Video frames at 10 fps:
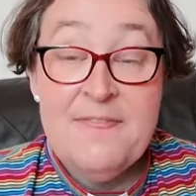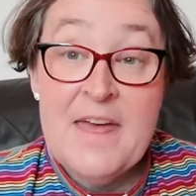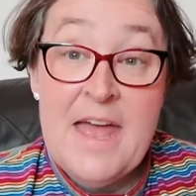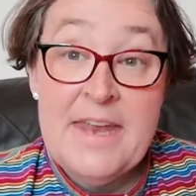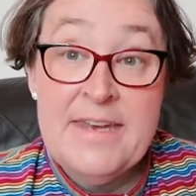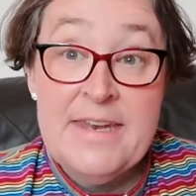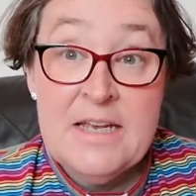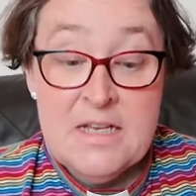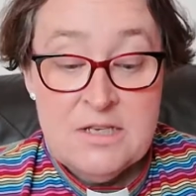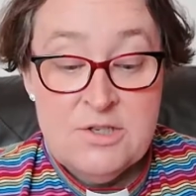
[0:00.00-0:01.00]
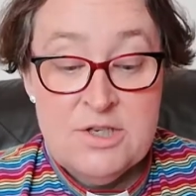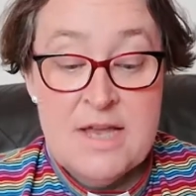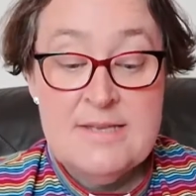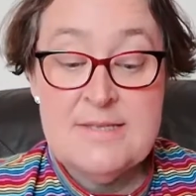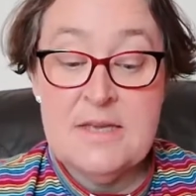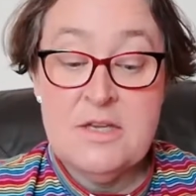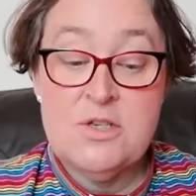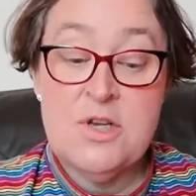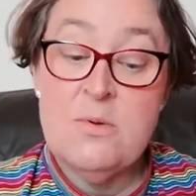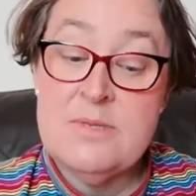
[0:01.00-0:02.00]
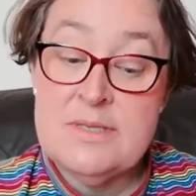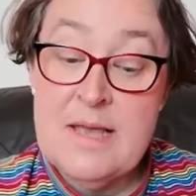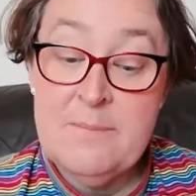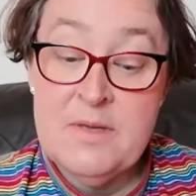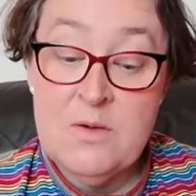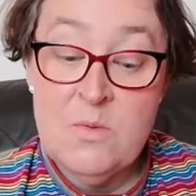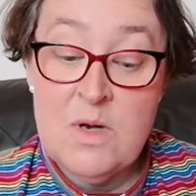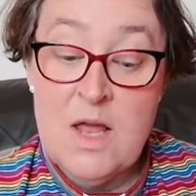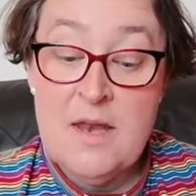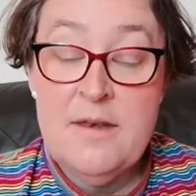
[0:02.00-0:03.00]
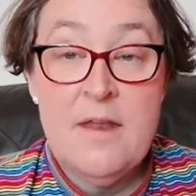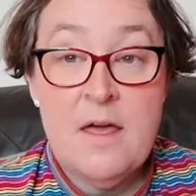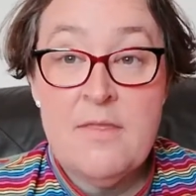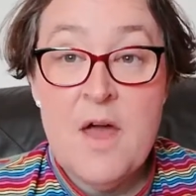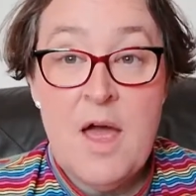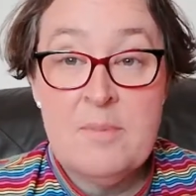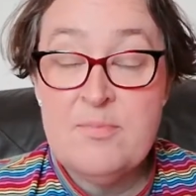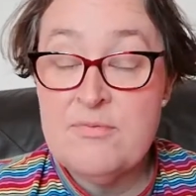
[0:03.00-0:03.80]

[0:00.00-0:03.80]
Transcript: Then Jesse showed Samuel another